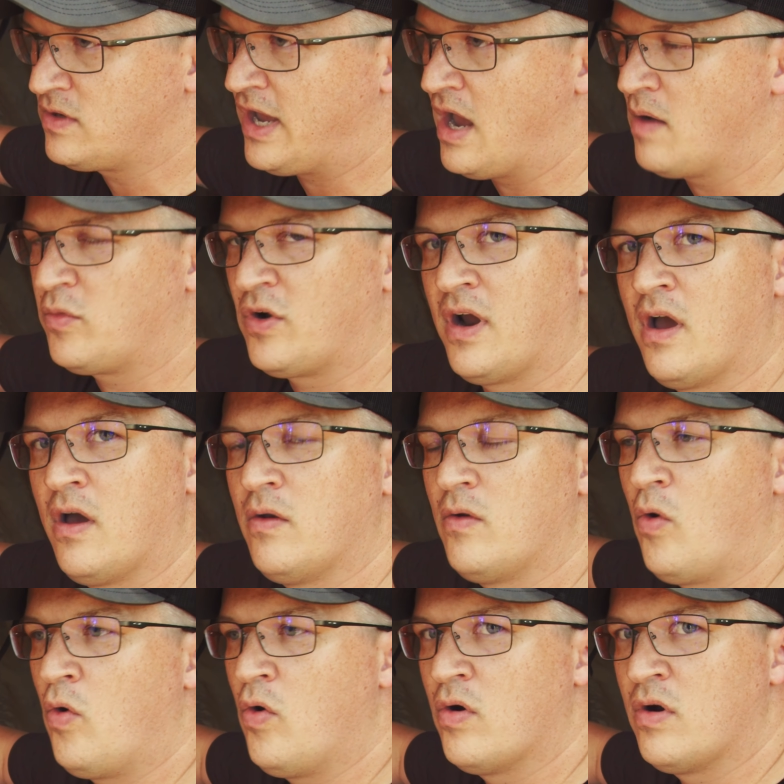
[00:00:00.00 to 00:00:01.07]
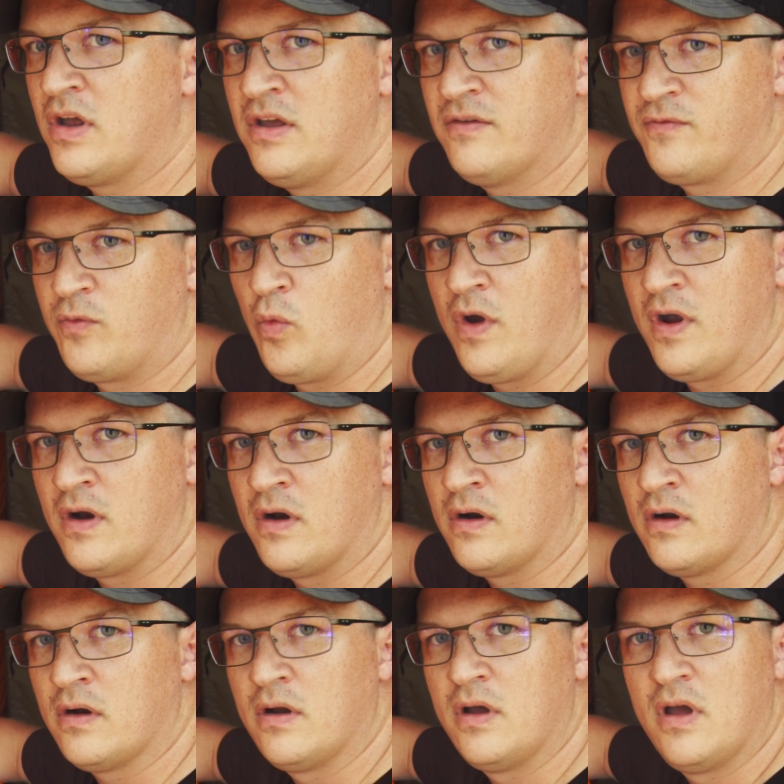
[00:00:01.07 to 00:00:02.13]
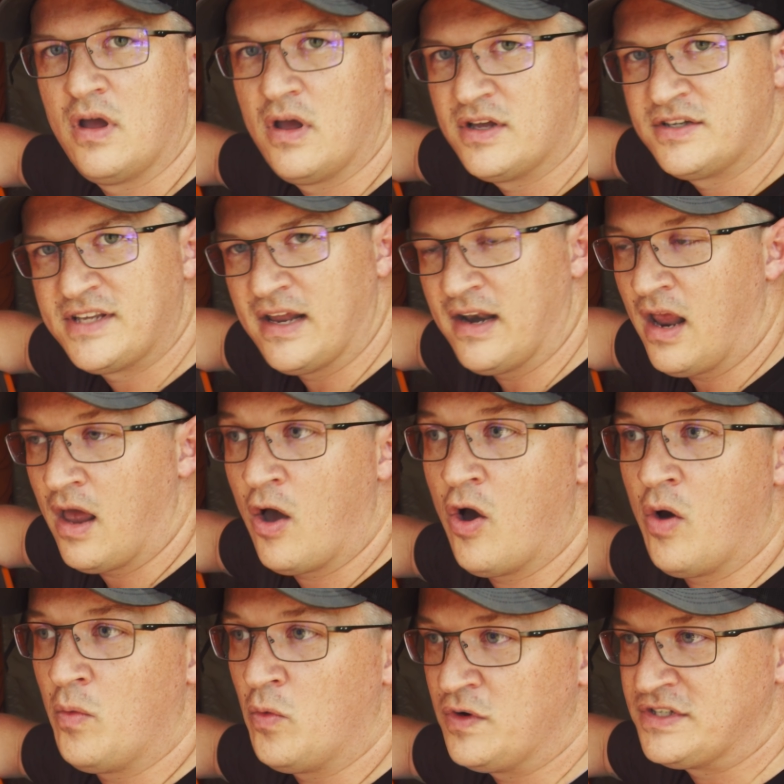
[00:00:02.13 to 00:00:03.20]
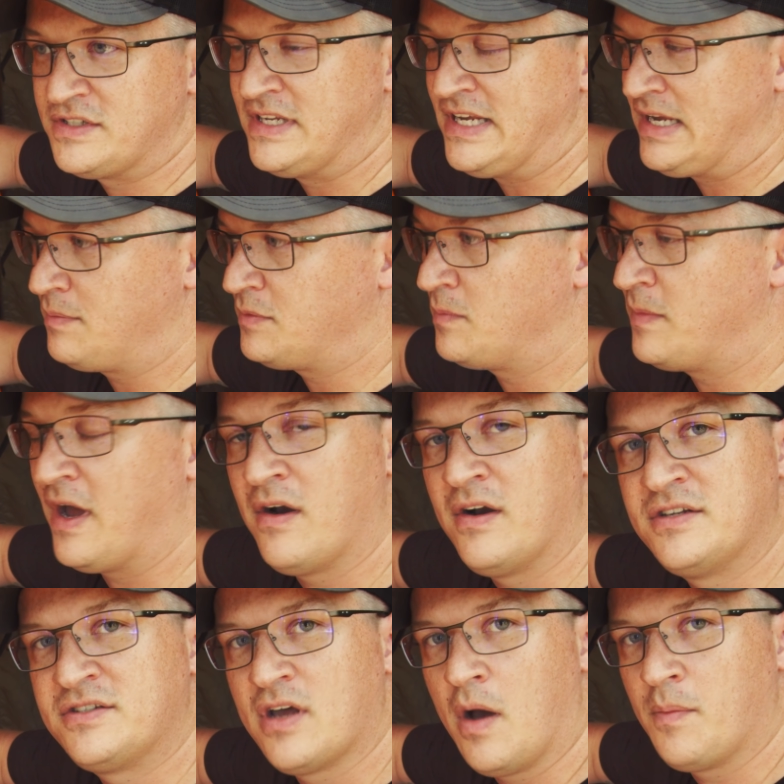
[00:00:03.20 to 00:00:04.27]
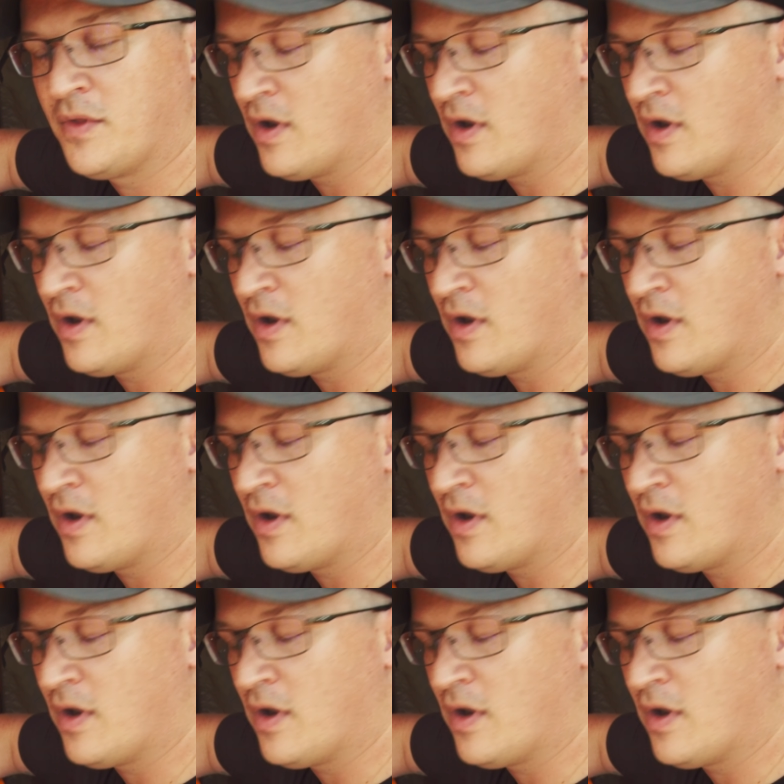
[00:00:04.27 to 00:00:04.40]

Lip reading: campground or if we're sitting at home and we just need to keep the batteries topped